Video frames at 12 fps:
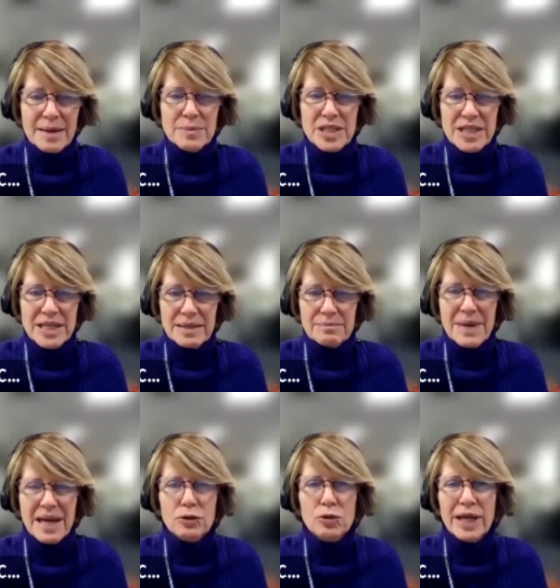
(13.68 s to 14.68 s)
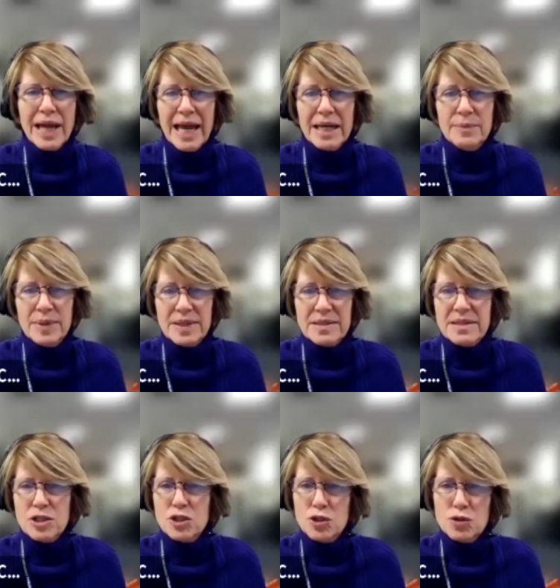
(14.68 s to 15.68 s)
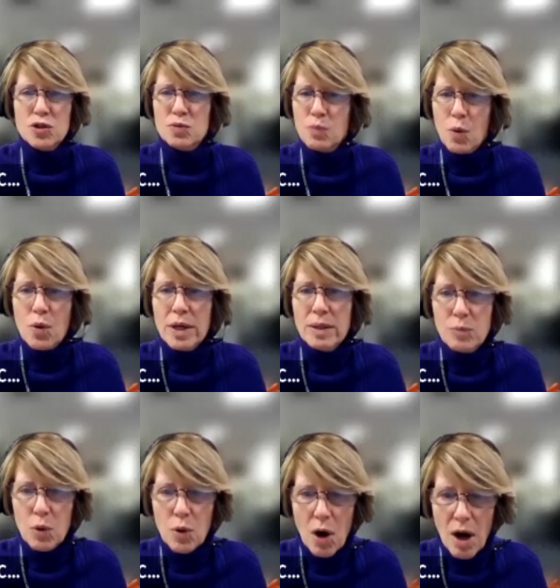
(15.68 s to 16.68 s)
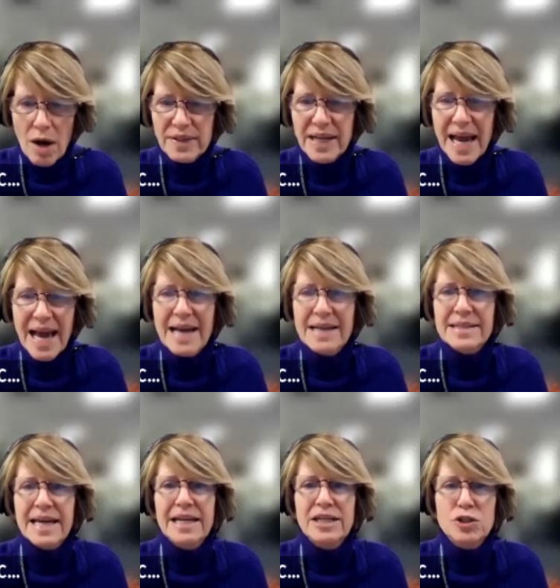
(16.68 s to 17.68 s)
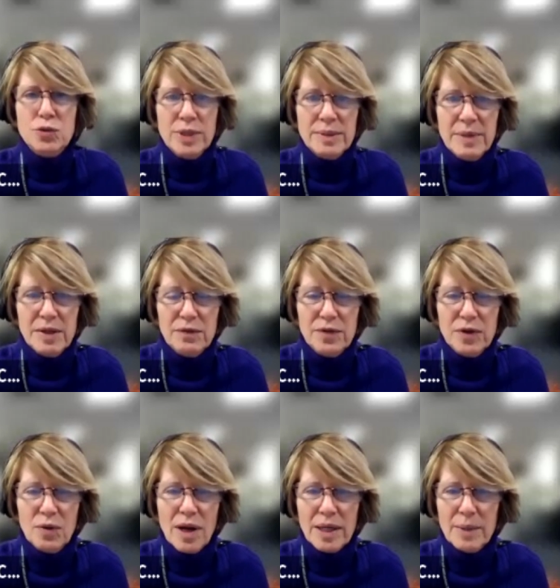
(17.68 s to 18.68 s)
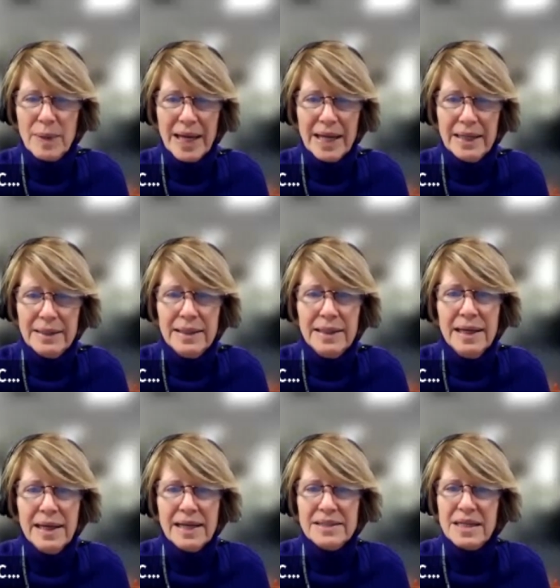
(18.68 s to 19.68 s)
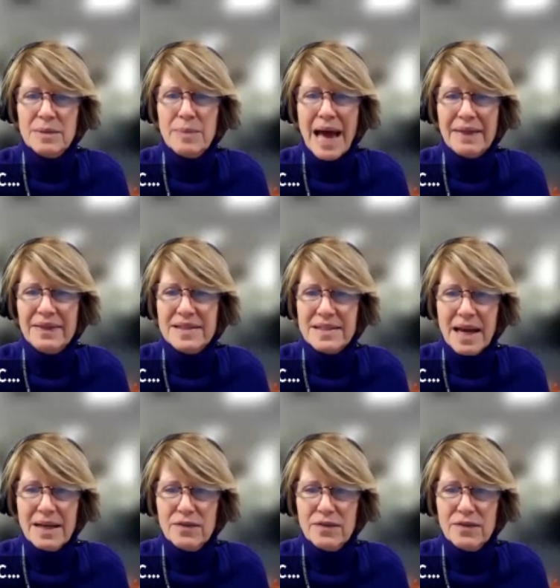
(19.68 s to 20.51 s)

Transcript: MD. Medical cannabis is used more and more often as a treatment for chronic pain and to combat the side